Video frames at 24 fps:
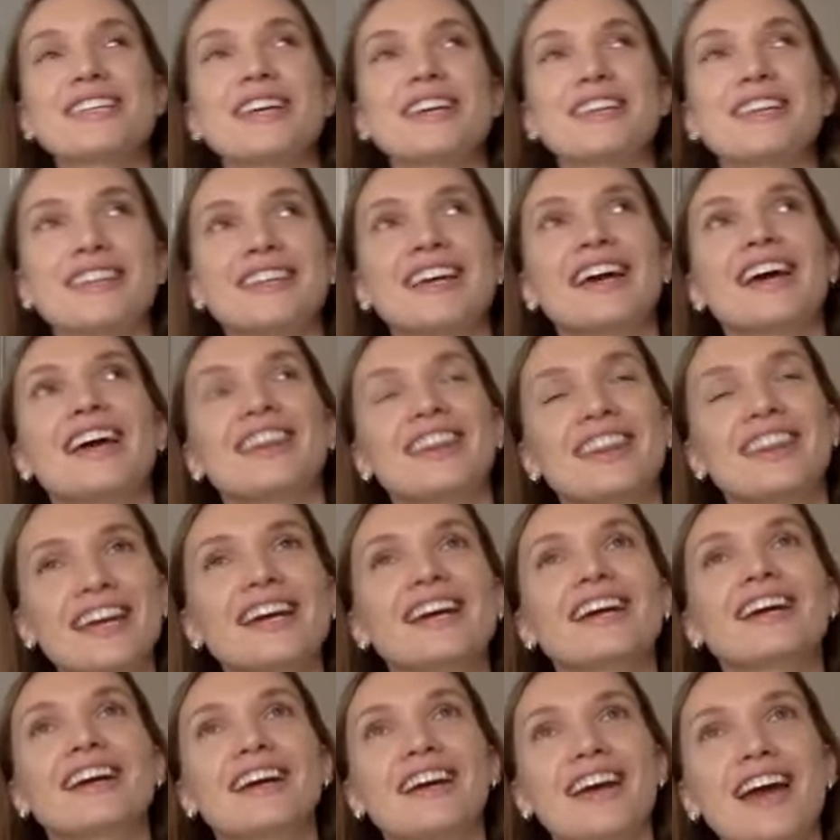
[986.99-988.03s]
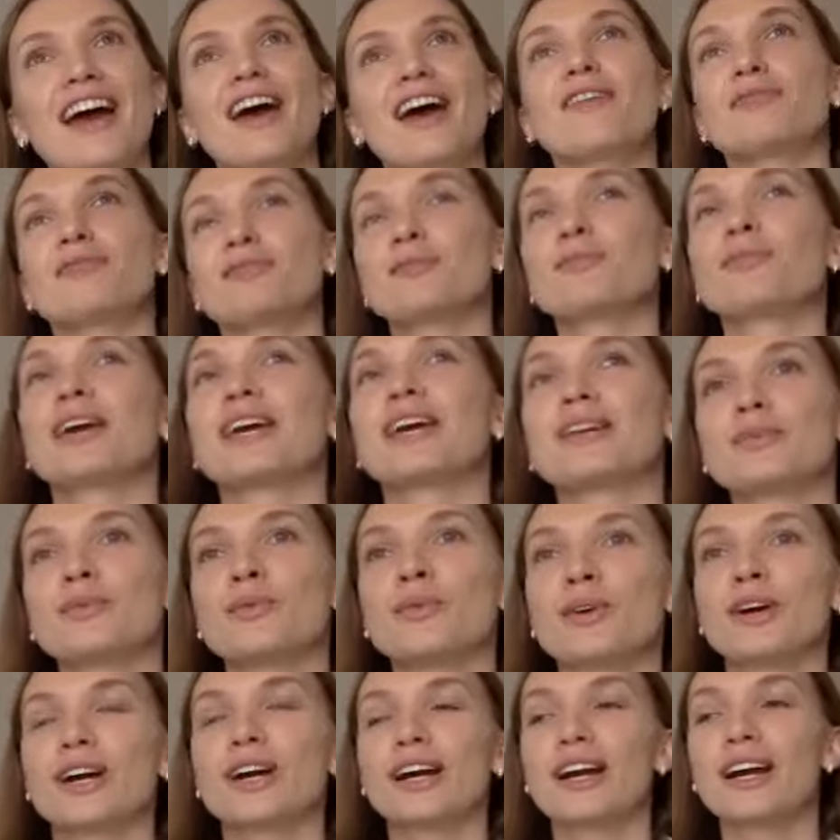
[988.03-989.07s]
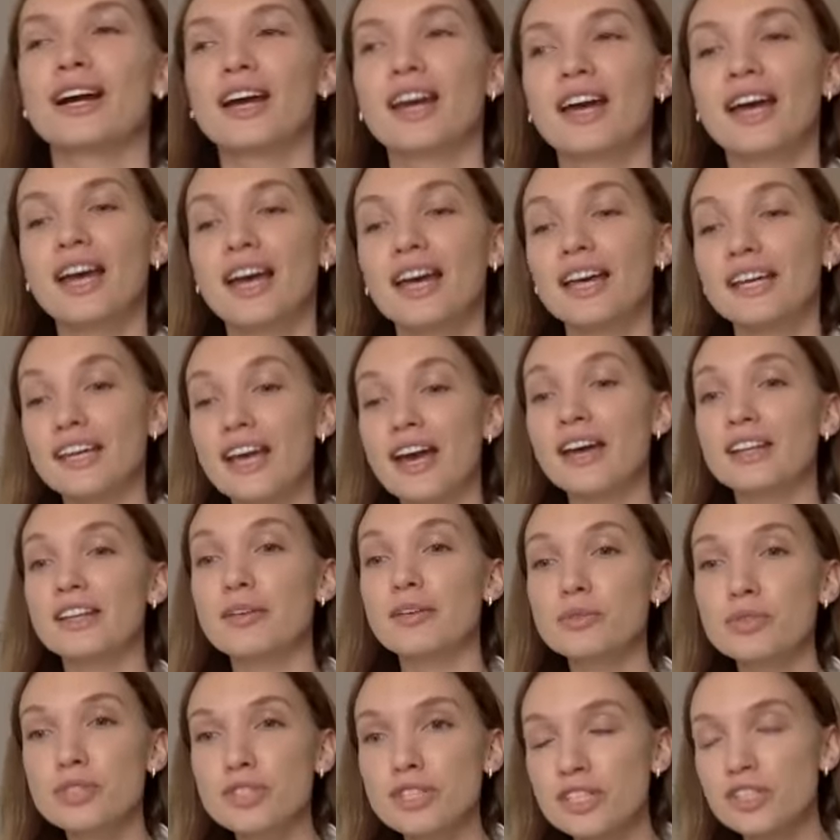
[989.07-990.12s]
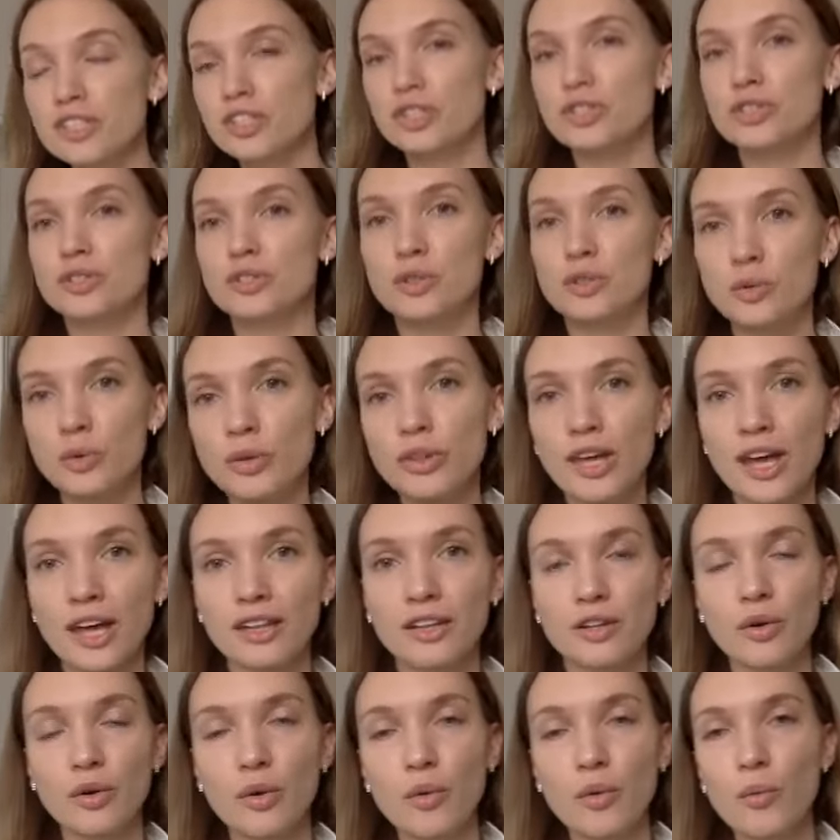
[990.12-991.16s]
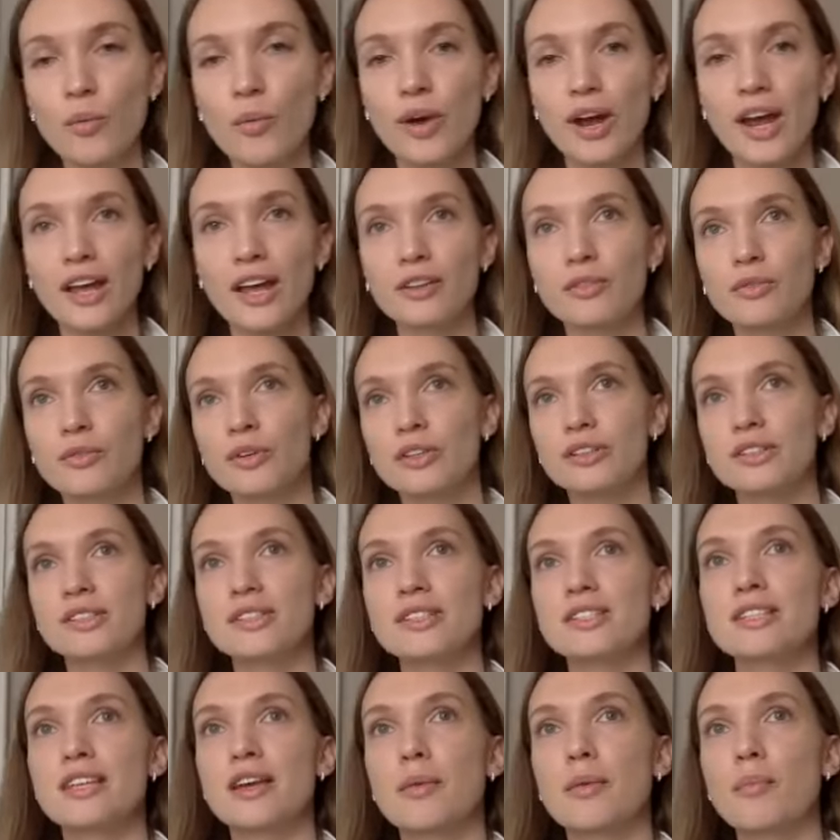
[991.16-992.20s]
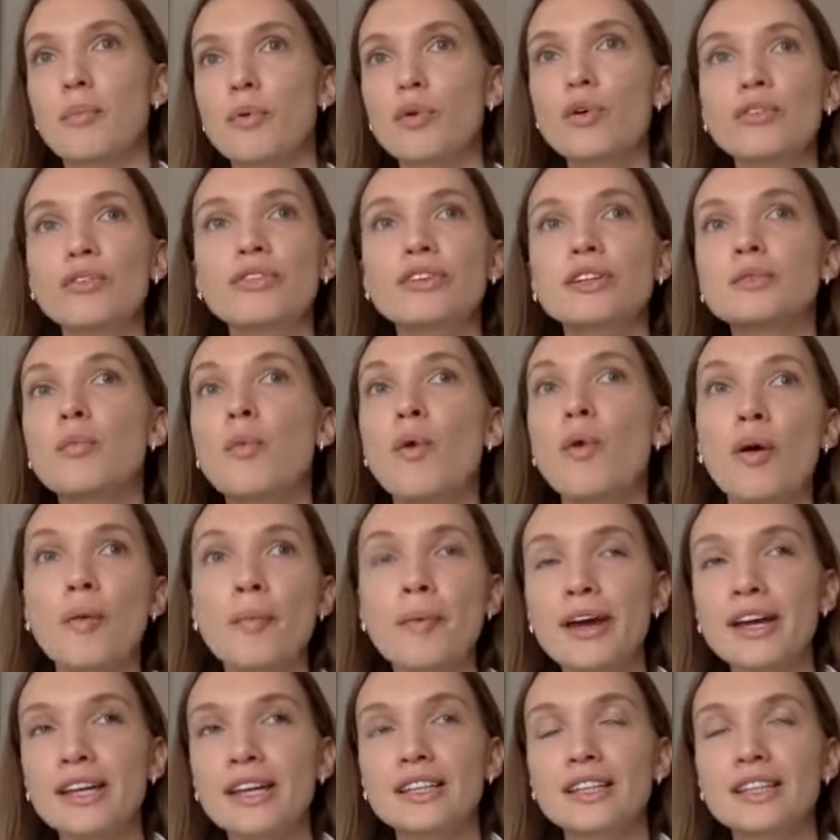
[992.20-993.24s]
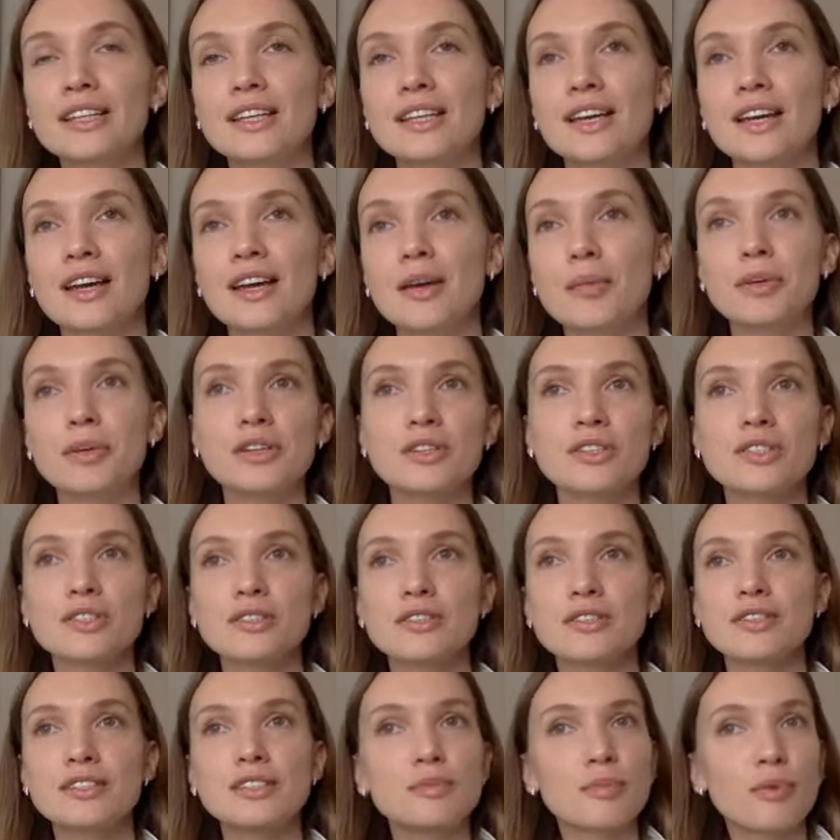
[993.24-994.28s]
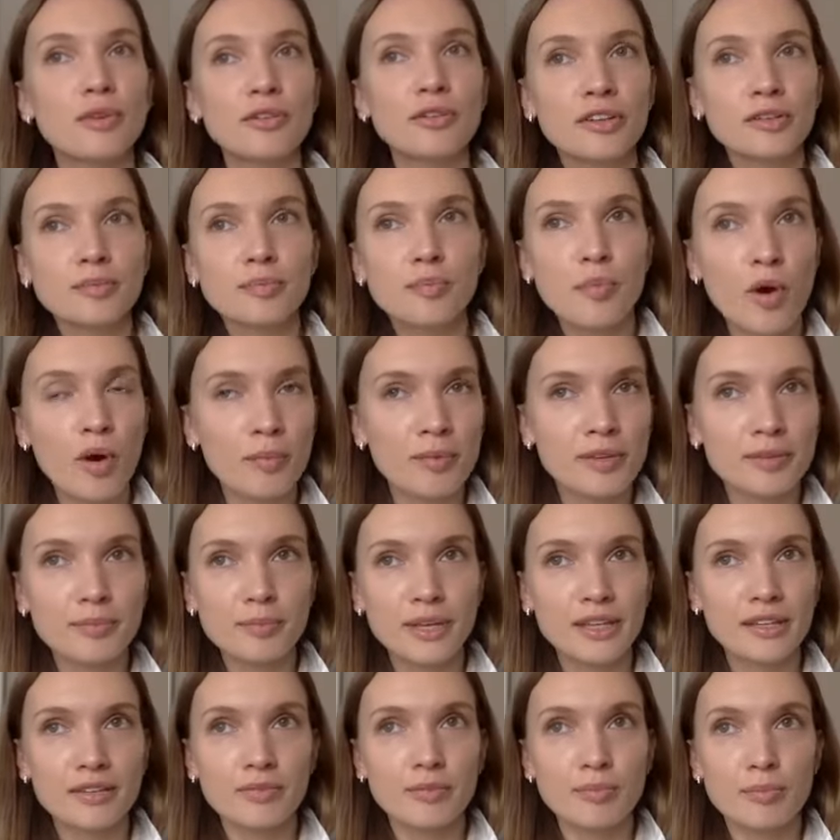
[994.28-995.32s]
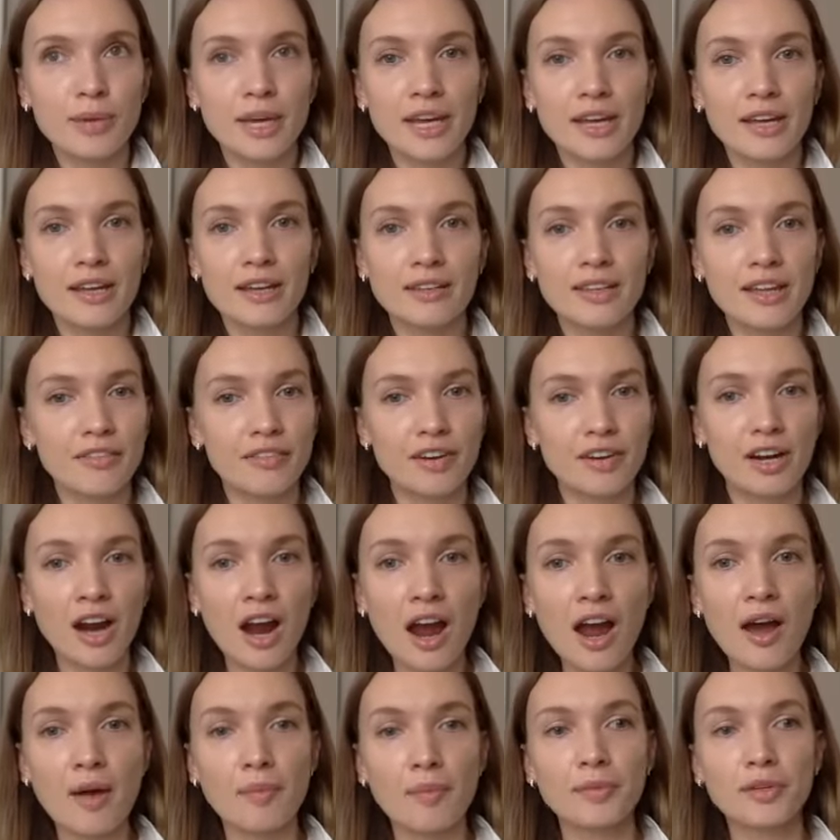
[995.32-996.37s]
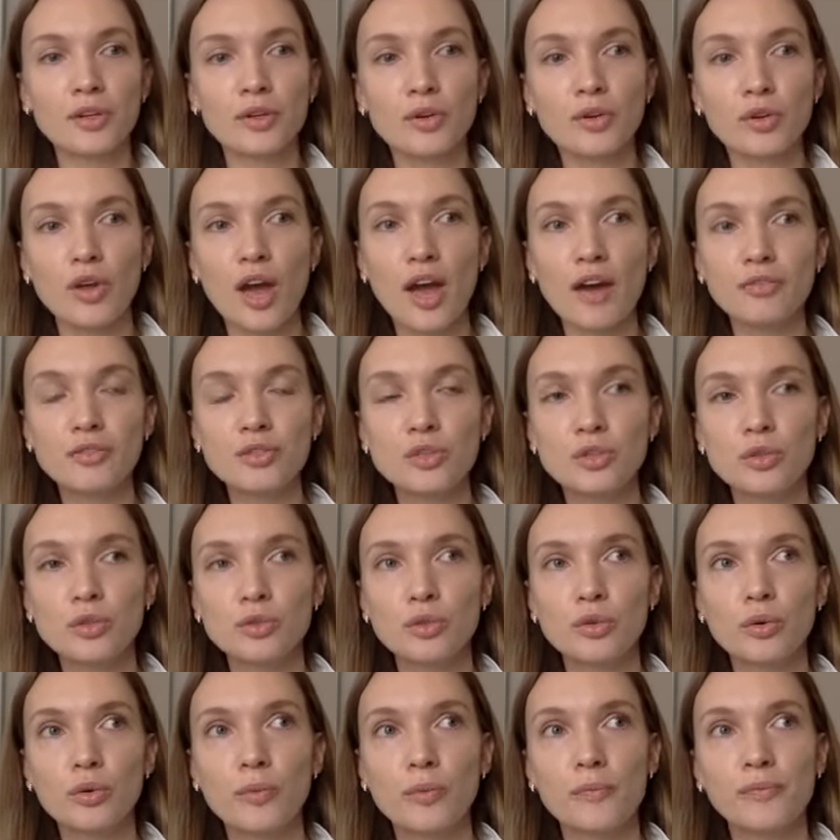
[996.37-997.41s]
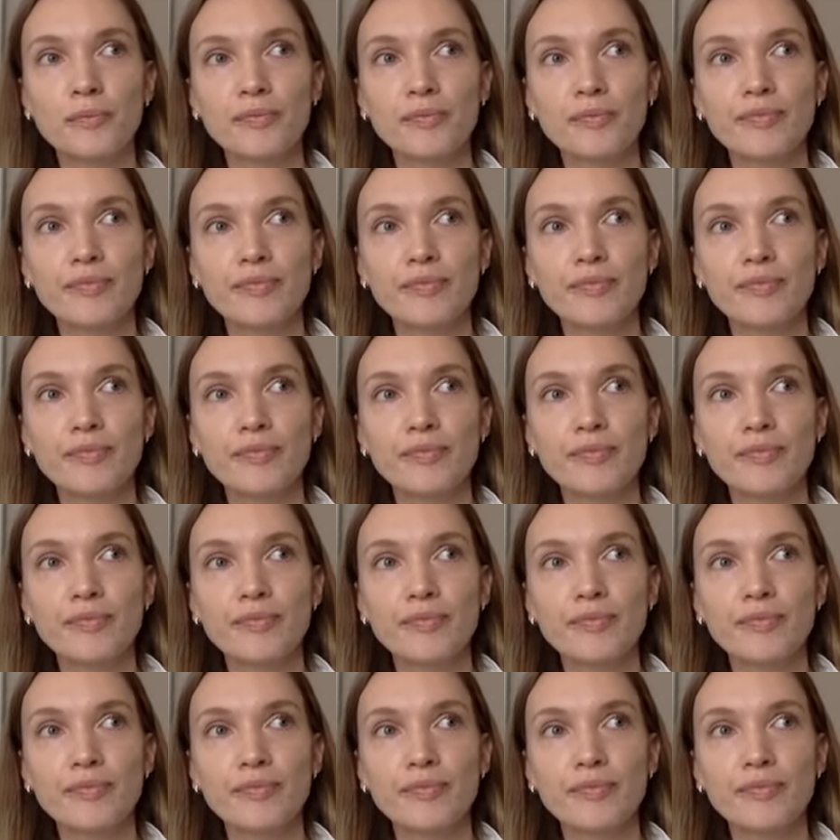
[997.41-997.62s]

I think I have to make it work. Yeah, and I would say just do that. Don't wait for this like perfect moment because this perfect moment may never come. You have to.